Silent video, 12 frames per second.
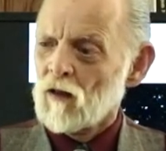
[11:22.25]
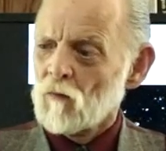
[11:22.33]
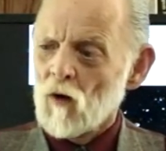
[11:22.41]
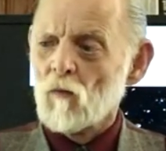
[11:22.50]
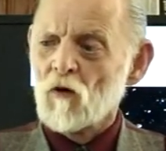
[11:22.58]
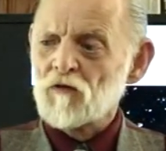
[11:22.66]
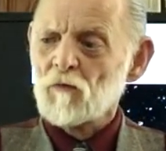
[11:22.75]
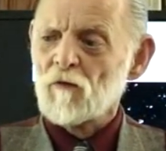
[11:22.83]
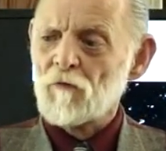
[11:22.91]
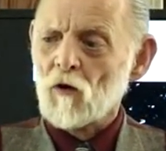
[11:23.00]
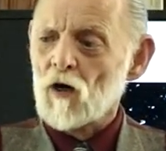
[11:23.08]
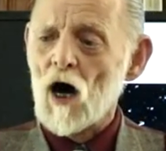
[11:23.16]
What was there
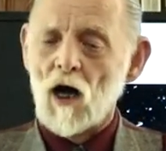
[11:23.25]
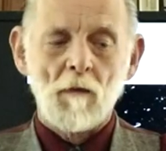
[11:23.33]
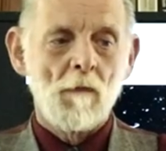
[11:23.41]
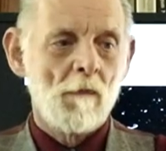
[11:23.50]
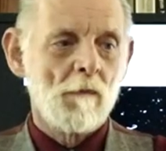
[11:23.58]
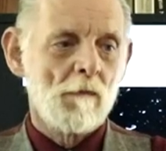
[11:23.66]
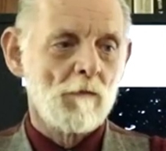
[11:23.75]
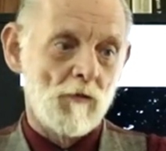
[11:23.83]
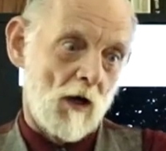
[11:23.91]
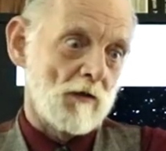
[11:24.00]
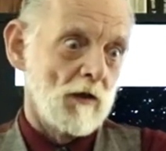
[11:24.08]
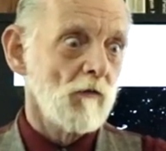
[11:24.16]
before God?
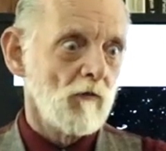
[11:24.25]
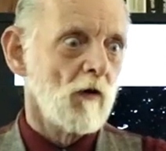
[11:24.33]
Darkness.